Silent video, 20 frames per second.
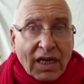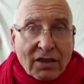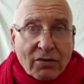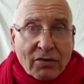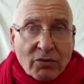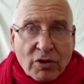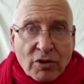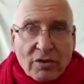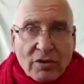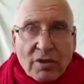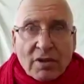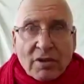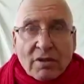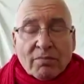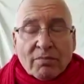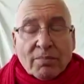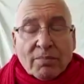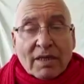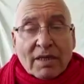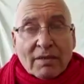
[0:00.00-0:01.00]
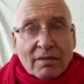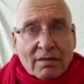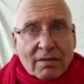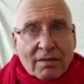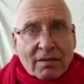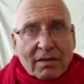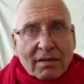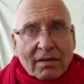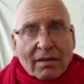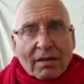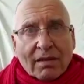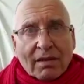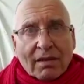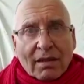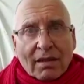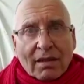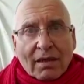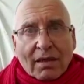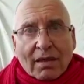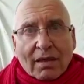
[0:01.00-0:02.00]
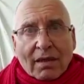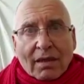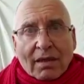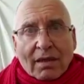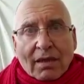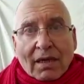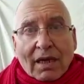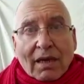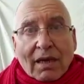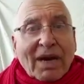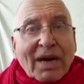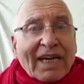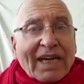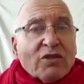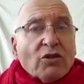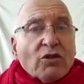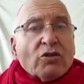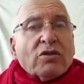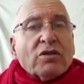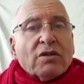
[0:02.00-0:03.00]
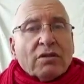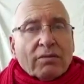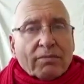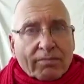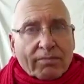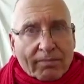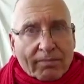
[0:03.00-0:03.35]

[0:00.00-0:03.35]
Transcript: it was in the past. Laba is not here.